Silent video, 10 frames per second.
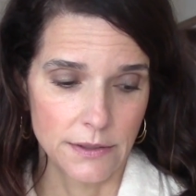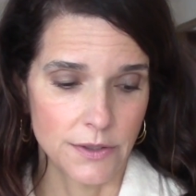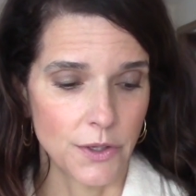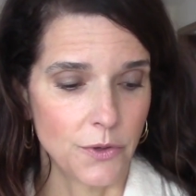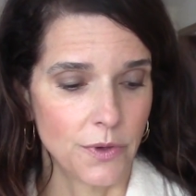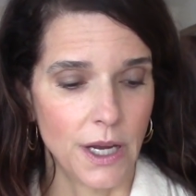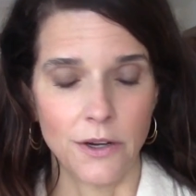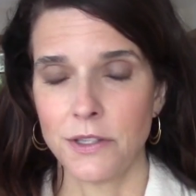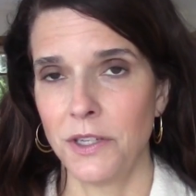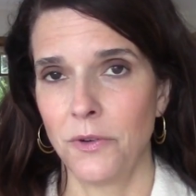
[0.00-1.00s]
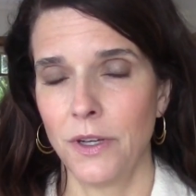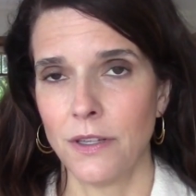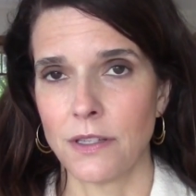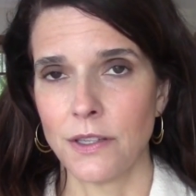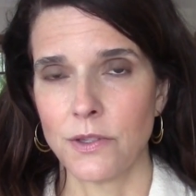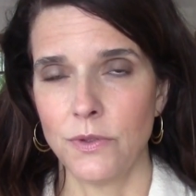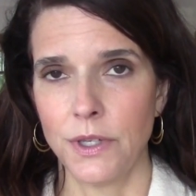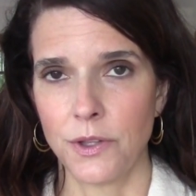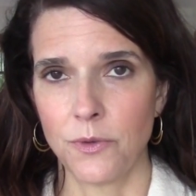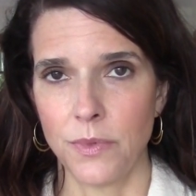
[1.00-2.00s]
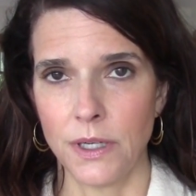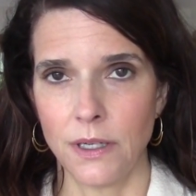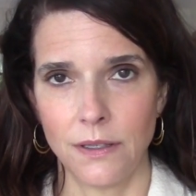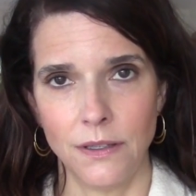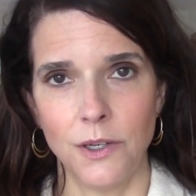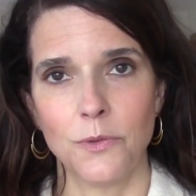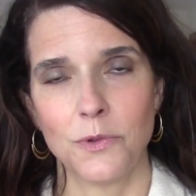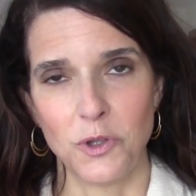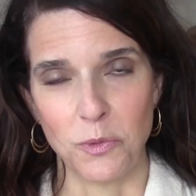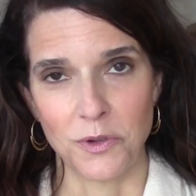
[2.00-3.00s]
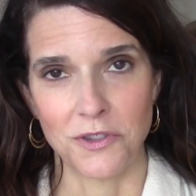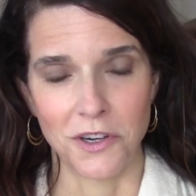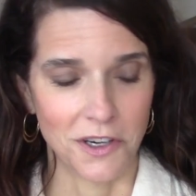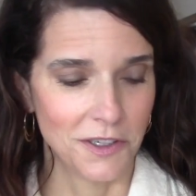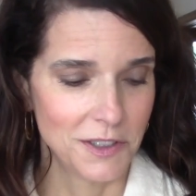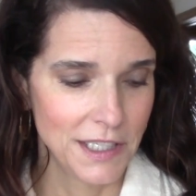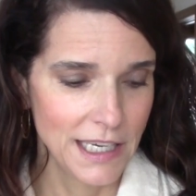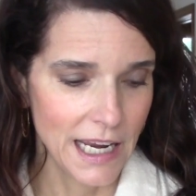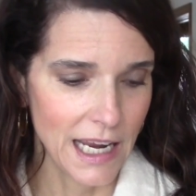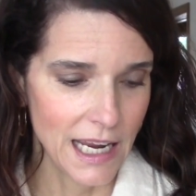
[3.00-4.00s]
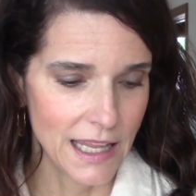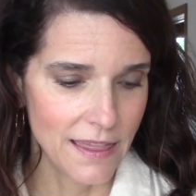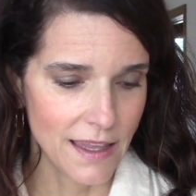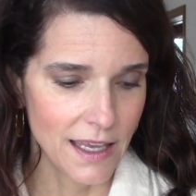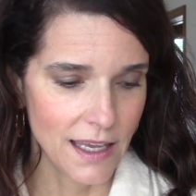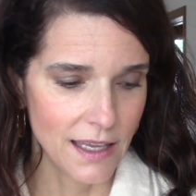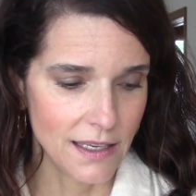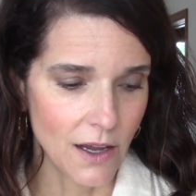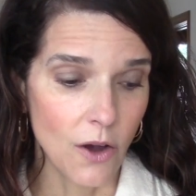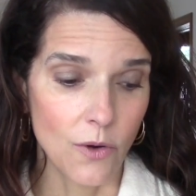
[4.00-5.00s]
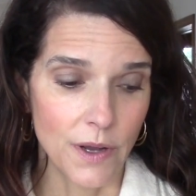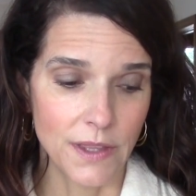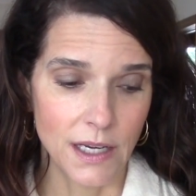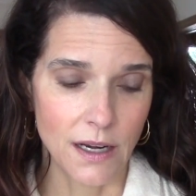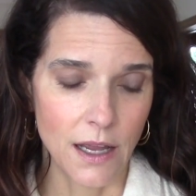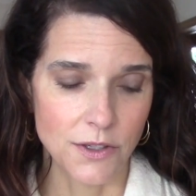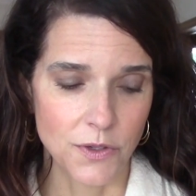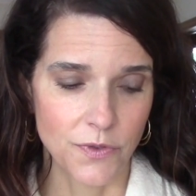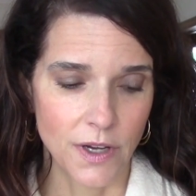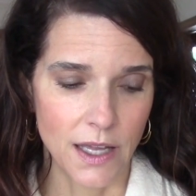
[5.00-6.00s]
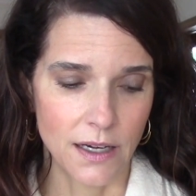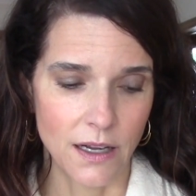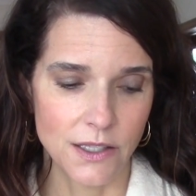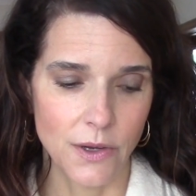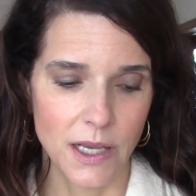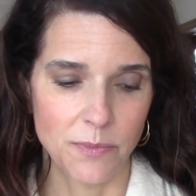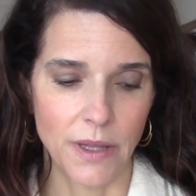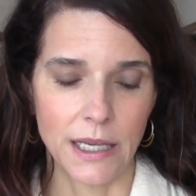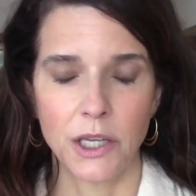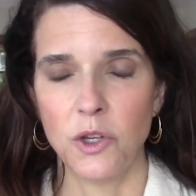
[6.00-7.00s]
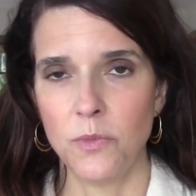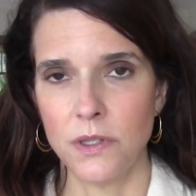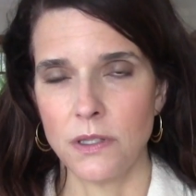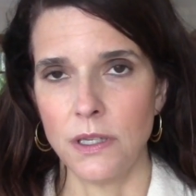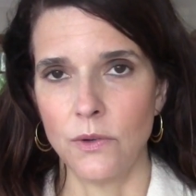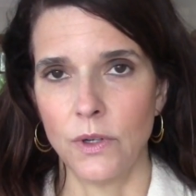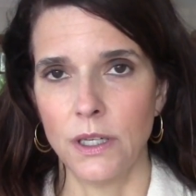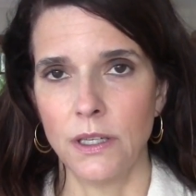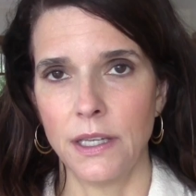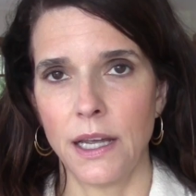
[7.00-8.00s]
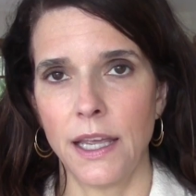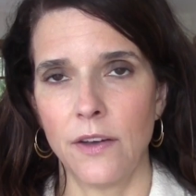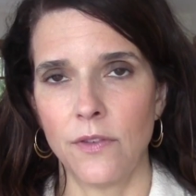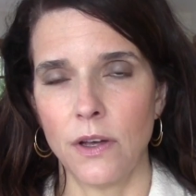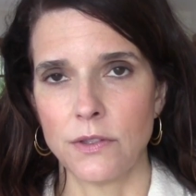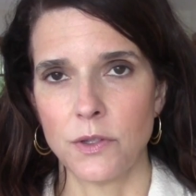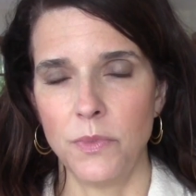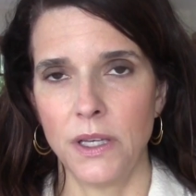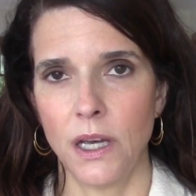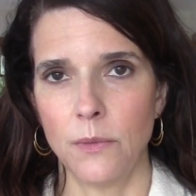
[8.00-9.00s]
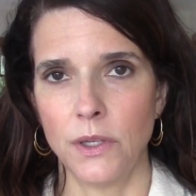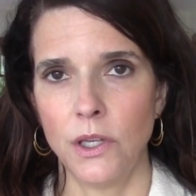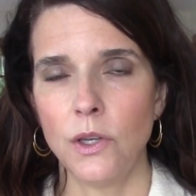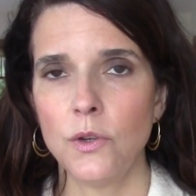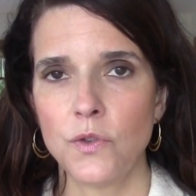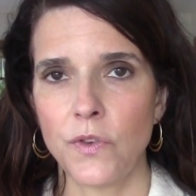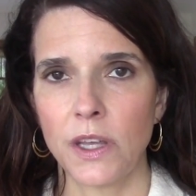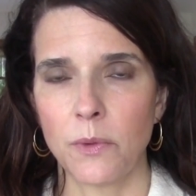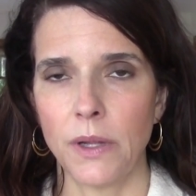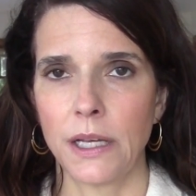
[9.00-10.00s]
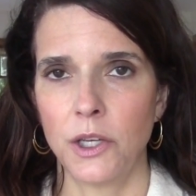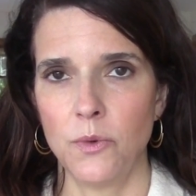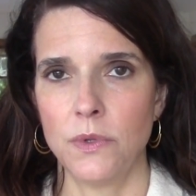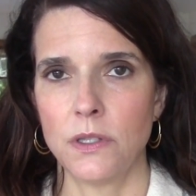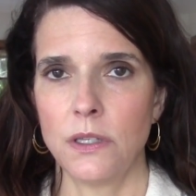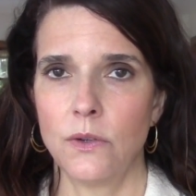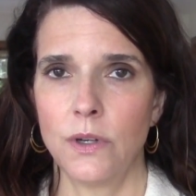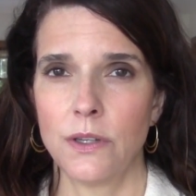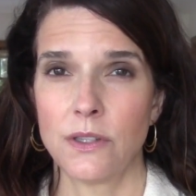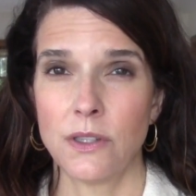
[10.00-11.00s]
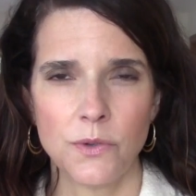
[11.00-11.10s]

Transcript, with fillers: So carrot seed oil is also another big, you know, superstar. And then, oh, and then I also forgot, it also has black cumin seed oil. And I have also become a huge fan of black cumin seed oils.